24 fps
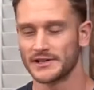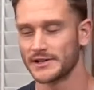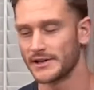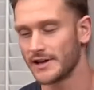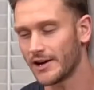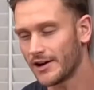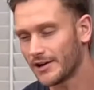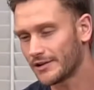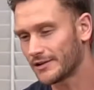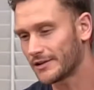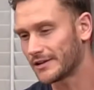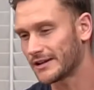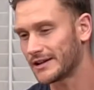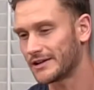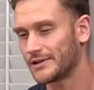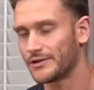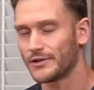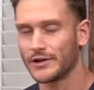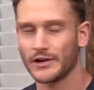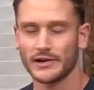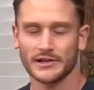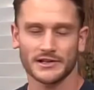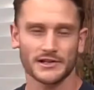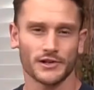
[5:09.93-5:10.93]
So they all,
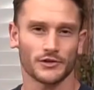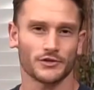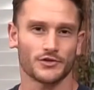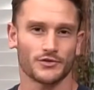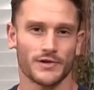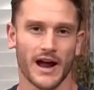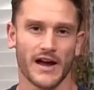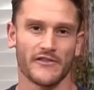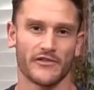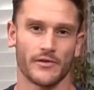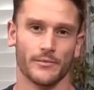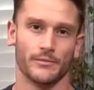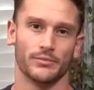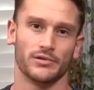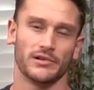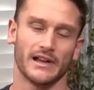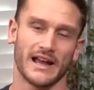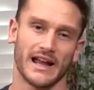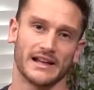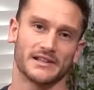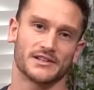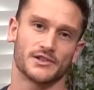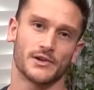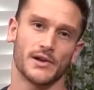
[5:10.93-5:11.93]
they're still derived from
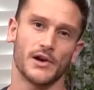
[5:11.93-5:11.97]
plants.